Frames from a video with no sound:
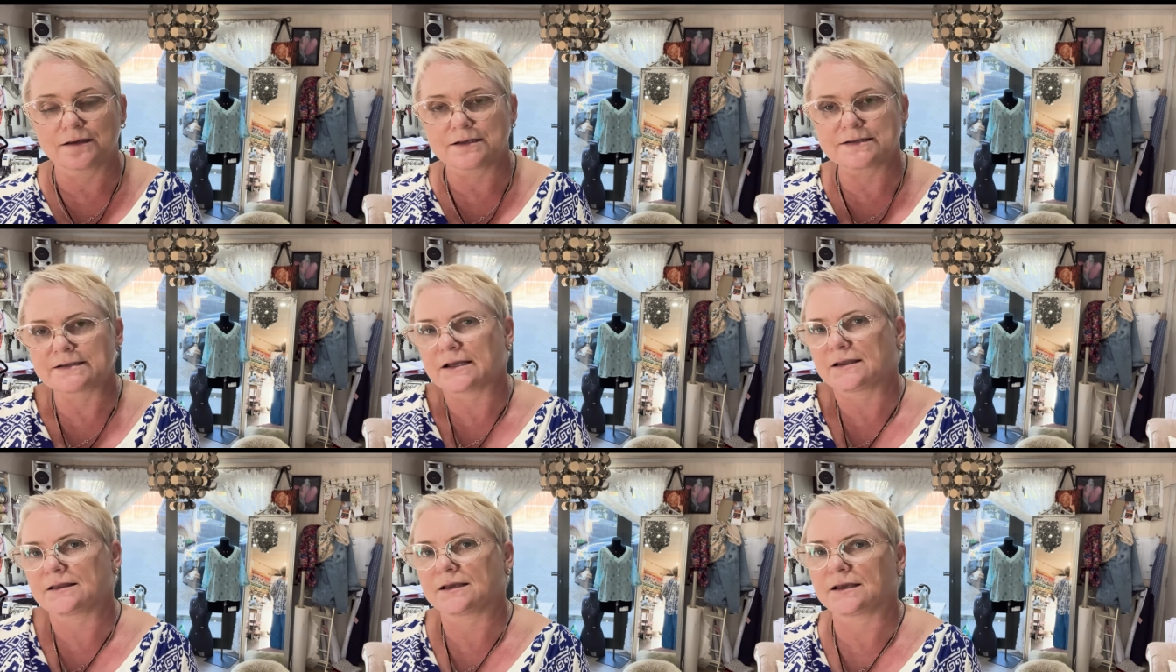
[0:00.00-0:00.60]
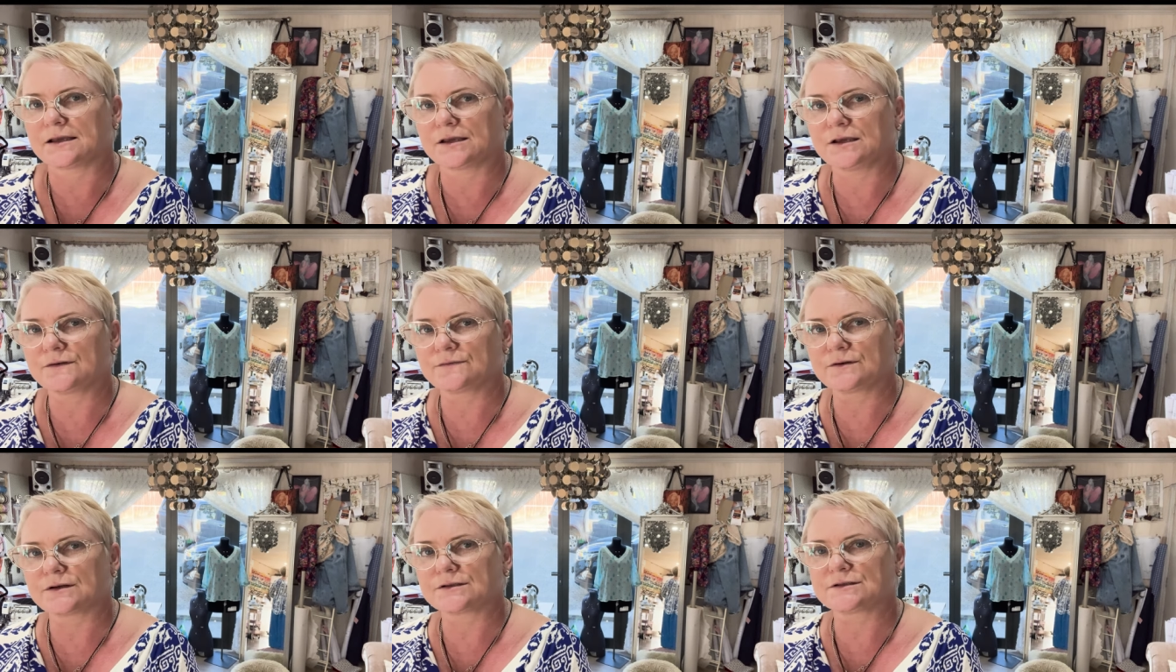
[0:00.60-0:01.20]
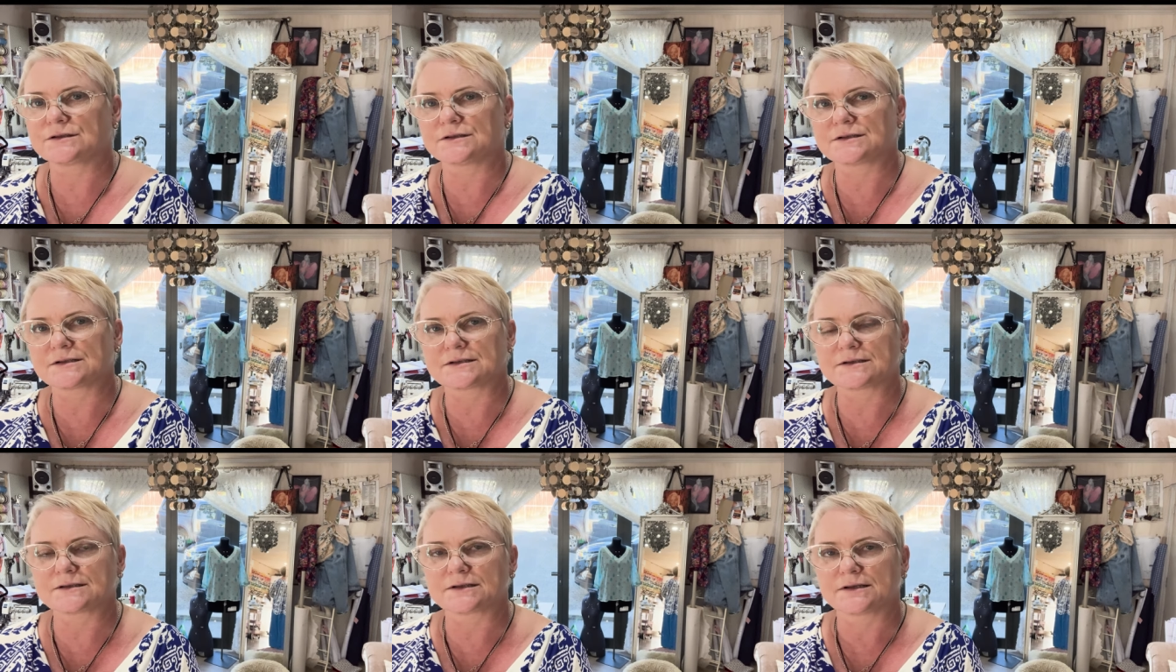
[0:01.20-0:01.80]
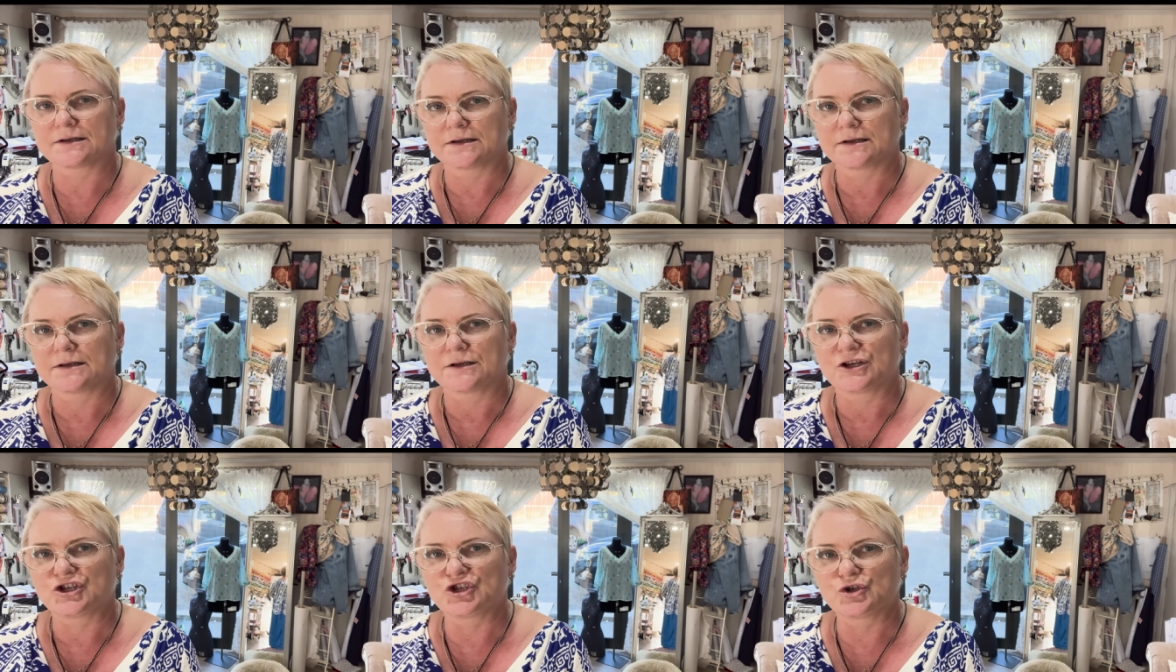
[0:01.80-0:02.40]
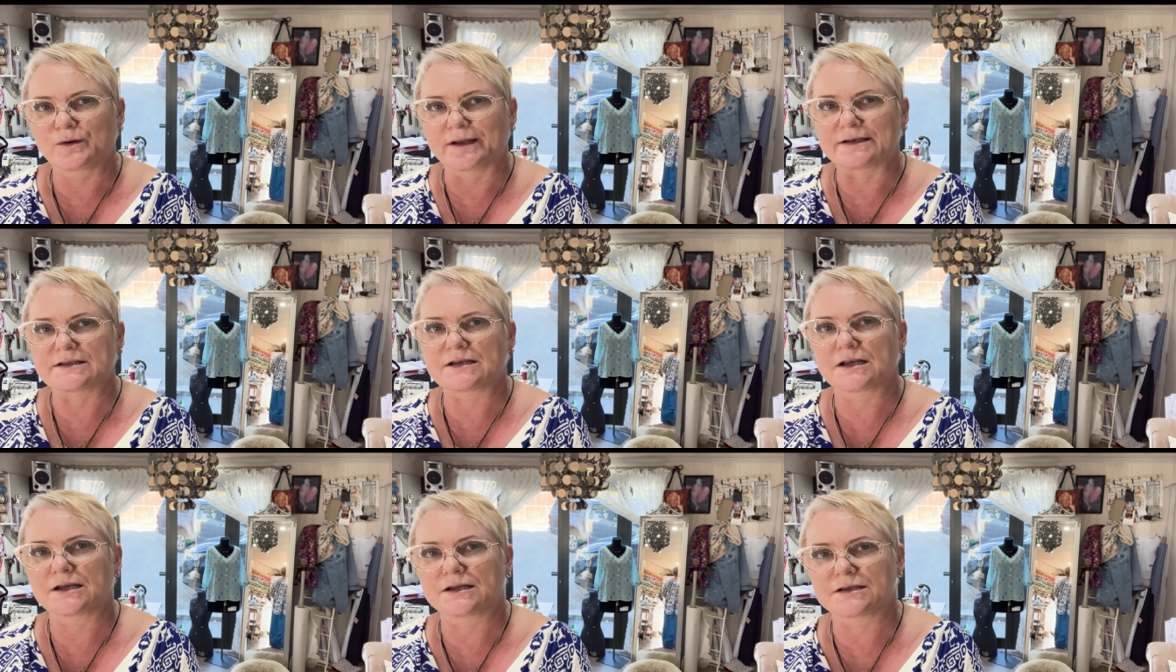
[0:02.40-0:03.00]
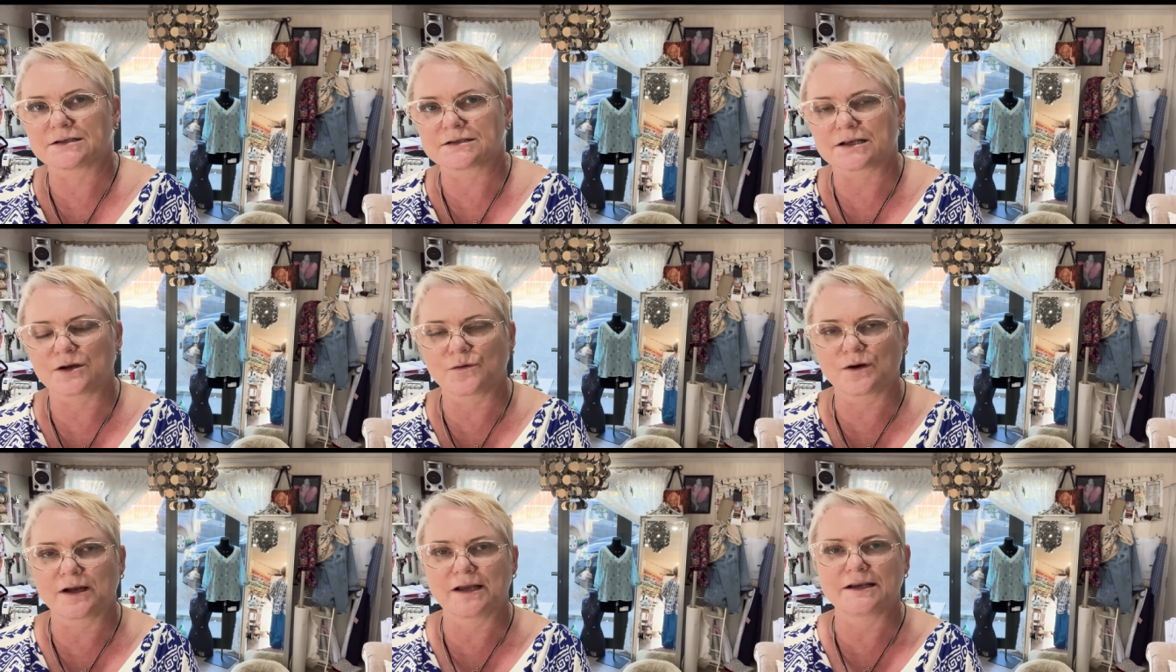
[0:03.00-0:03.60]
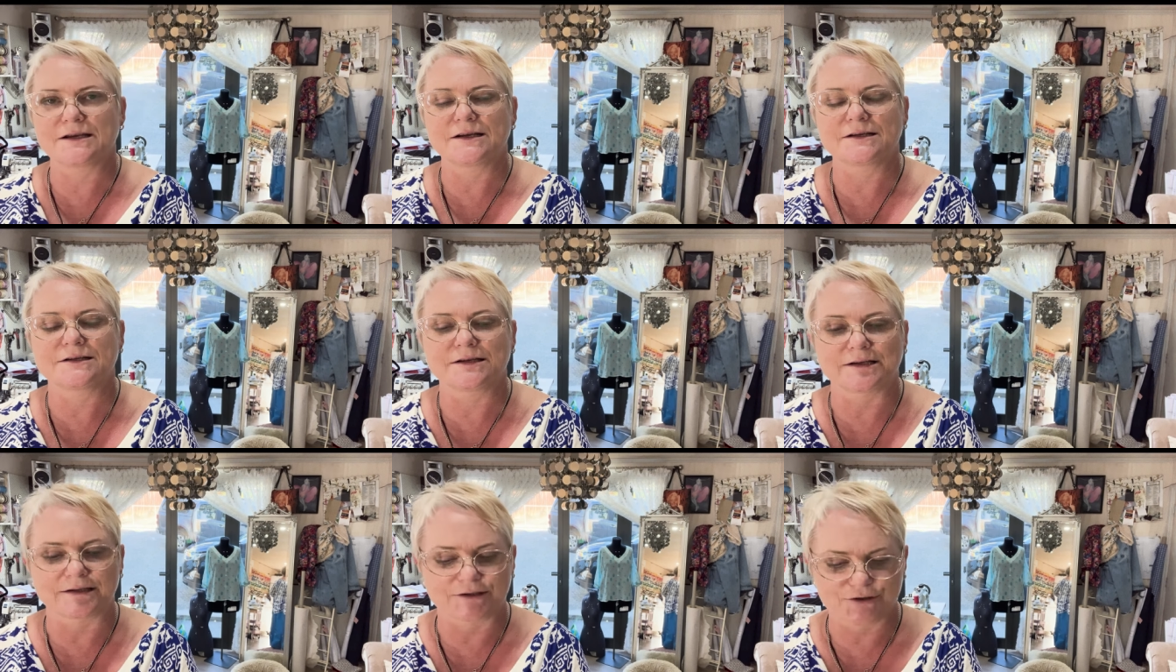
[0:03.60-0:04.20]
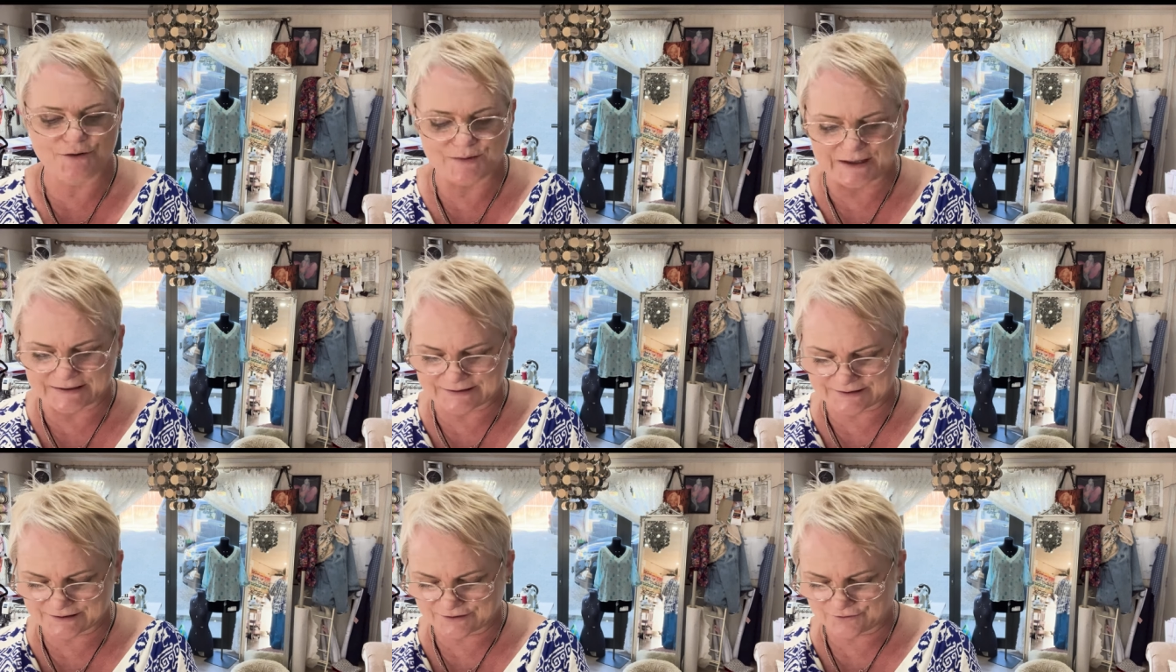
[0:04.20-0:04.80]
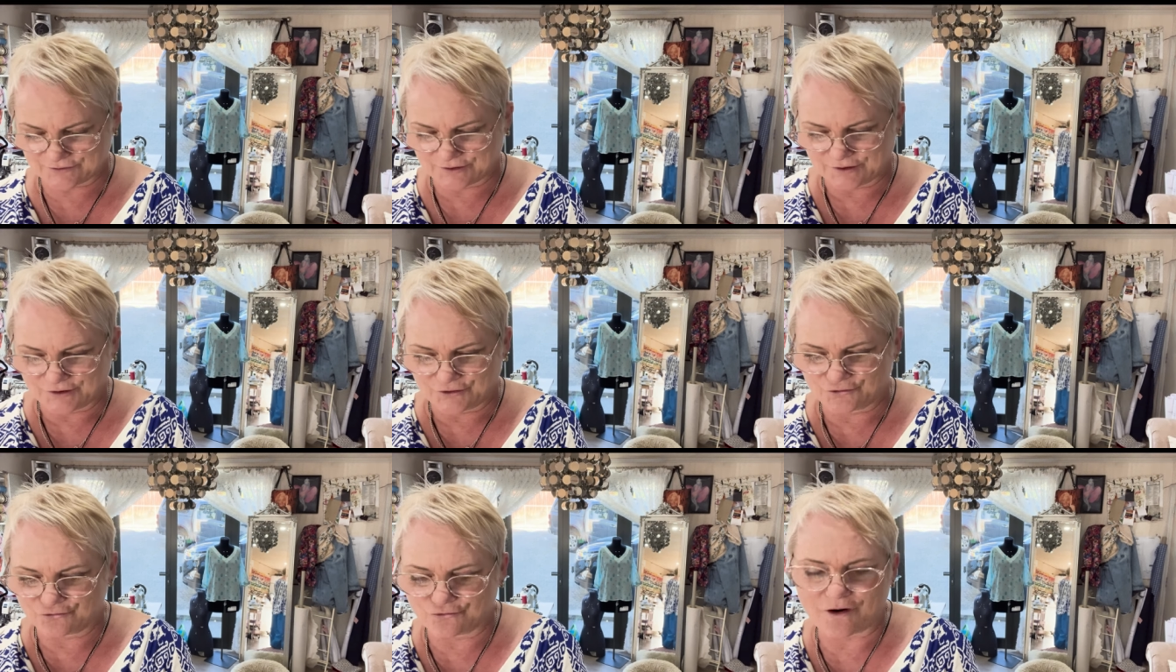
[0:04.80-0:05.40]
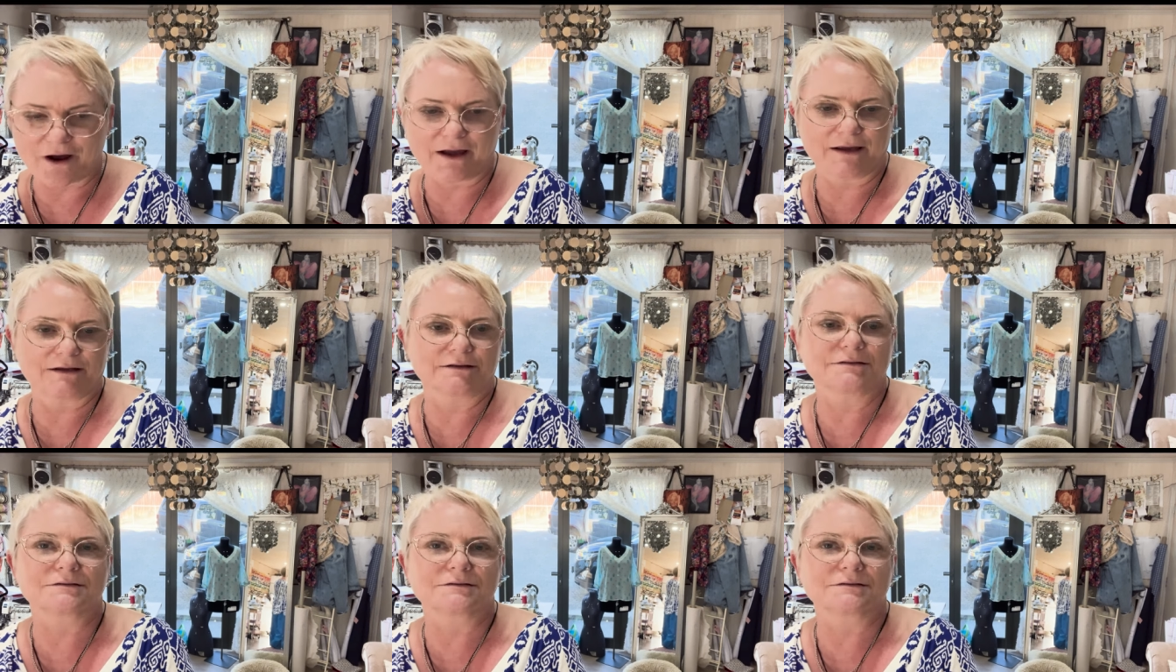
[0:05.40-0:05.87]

it's out there. You've got to just do it. So I did it, 2 months, dry.